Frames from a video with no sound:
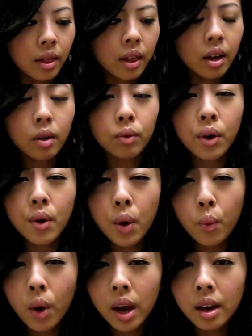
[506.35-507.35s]
the Root
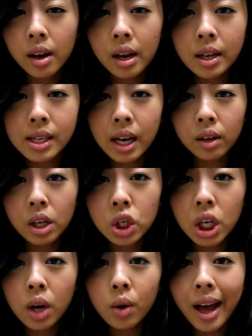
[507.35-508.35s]
Awakening Styling
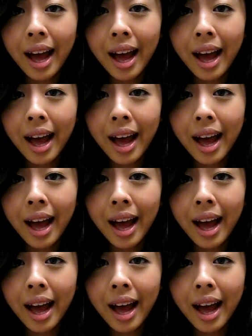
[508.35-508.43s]
Gel